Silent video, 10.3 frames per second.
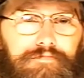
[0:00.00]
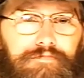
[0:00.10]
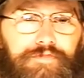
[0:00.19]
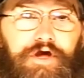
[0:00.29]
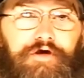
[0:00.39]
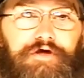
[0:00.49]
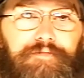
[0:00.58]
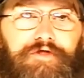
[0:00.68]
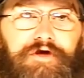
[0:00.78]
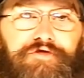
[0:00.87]
Tell
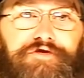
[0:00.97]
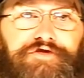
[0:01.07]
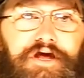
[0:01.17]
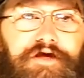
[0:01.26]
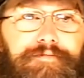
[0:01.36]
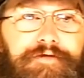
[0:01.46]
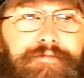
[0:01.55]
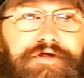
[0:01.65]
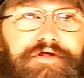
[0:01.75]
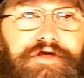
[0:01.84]
them that the Second
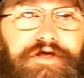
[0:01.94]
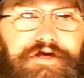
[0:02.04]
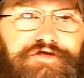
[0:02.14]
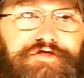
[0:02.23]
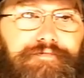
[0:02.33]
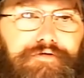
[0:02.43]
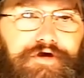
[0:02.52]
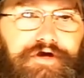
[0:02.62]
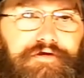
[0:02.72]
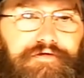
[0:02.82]
Amendment is the plan